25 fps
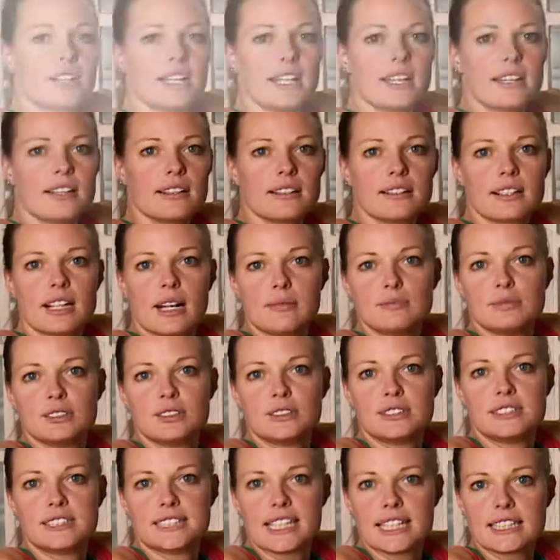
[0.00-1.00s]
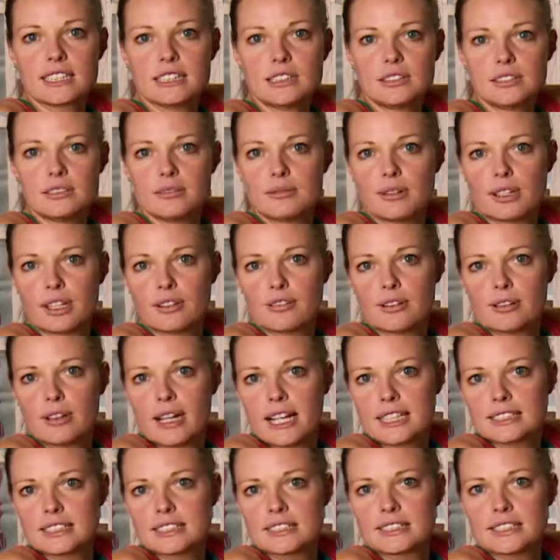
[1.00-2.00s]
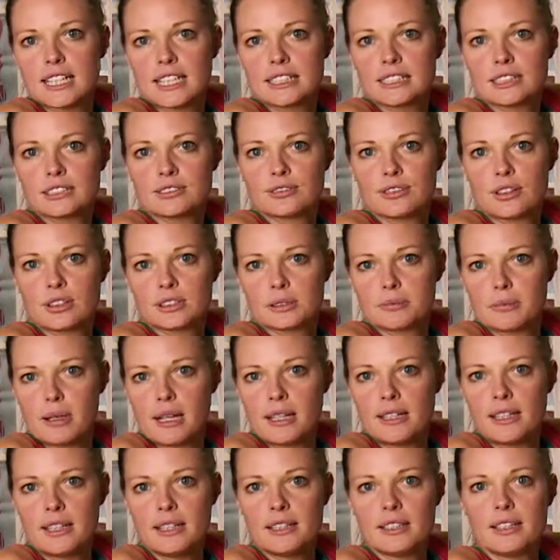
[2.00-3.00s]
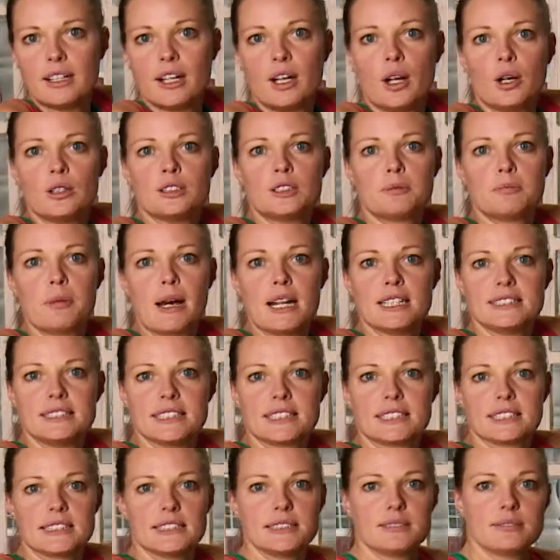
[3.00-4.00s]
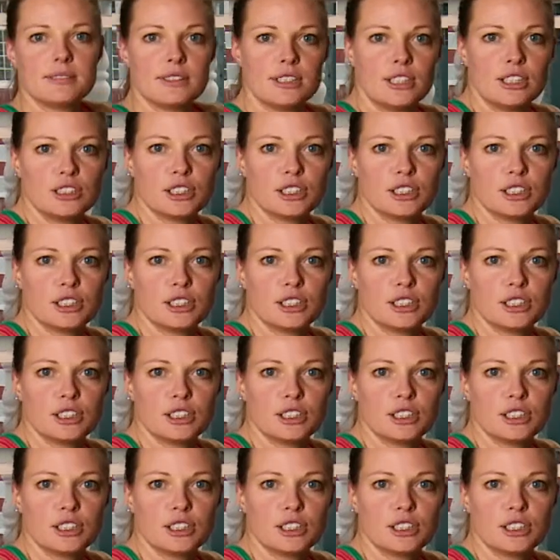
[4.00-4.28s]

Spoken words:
Okay, come to the second one of our exercises for the belly, the bicycle.